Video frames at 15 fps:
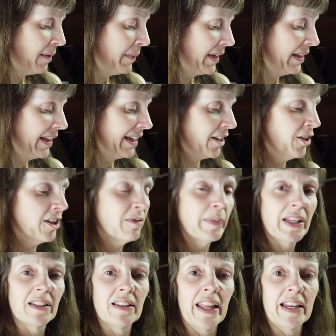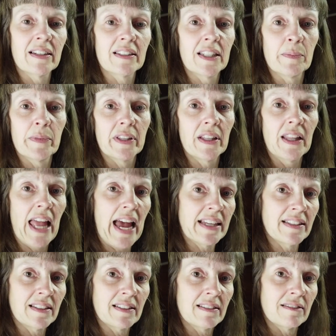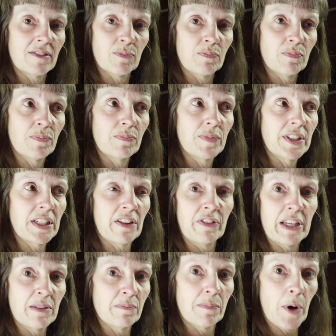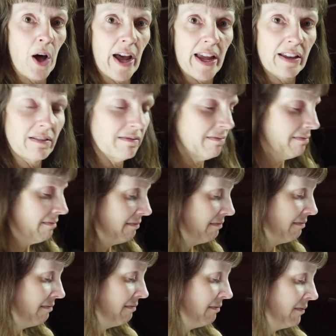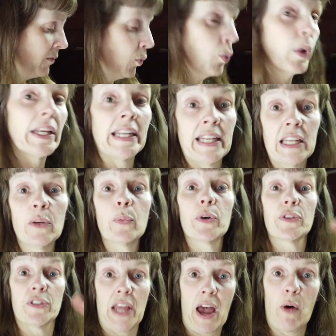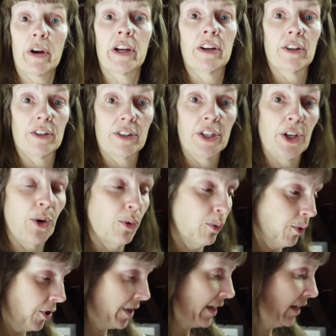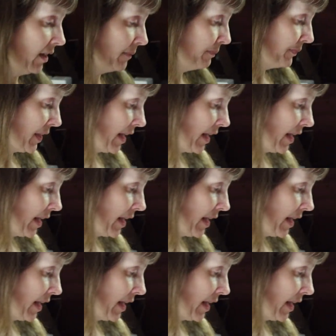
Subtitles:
I mean that could have been like some of the last stuff he bought when he was out here, working.